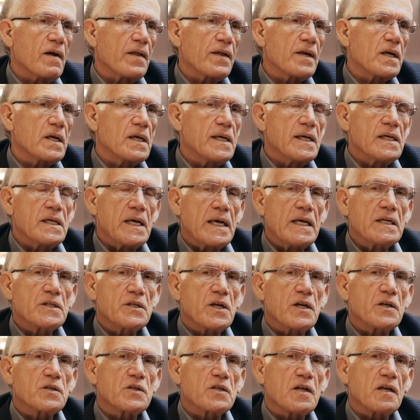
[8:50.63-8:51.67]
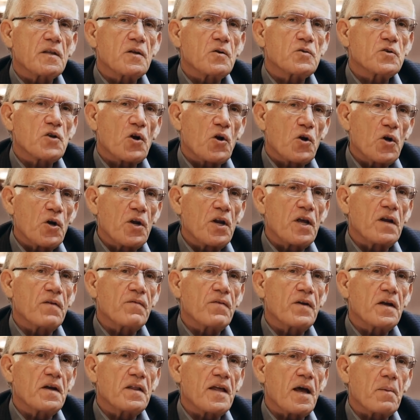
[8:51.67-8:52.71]
I think Hesiod said there's a good
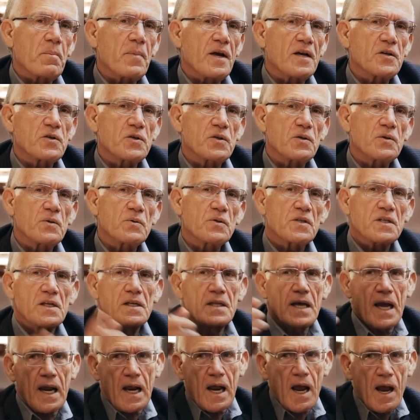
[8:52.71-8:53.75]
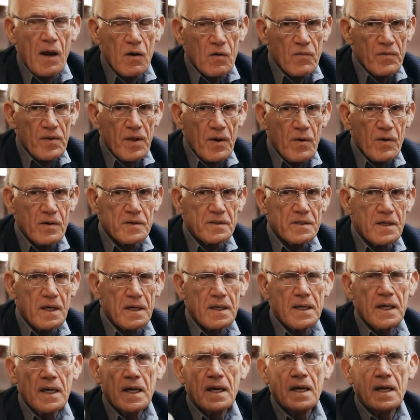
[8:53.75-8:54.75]
envy, and that makes you see that guy over there and say,